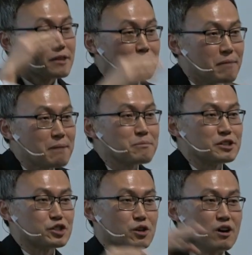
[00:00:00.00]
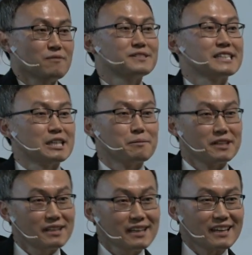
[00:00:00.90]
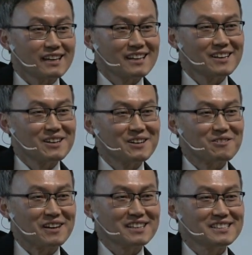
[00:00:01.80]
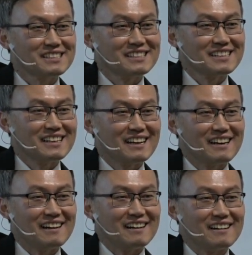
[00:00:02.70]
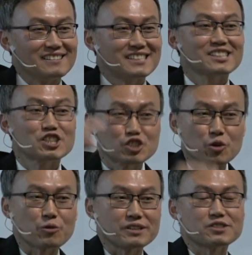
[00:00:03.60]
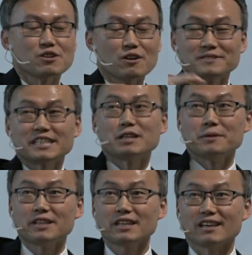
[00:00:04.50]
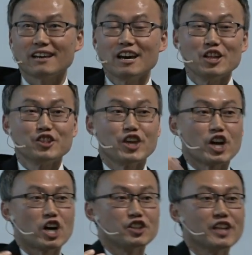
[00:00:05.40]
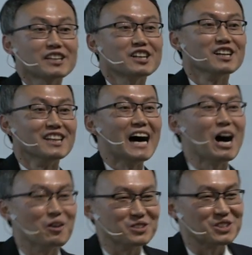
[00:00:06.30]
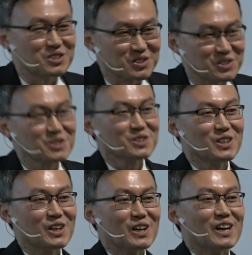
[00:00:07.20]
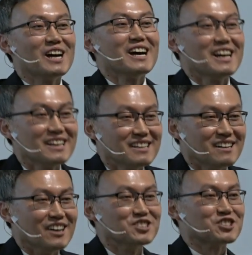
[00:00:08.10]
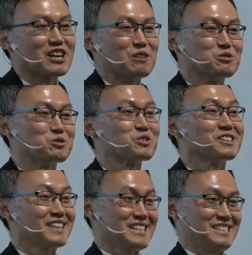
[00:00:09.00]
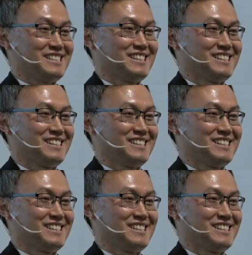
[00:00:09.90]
the members of CTBT, right? uh, signatories of CTBT, they are not allowed to do underground nuclear test.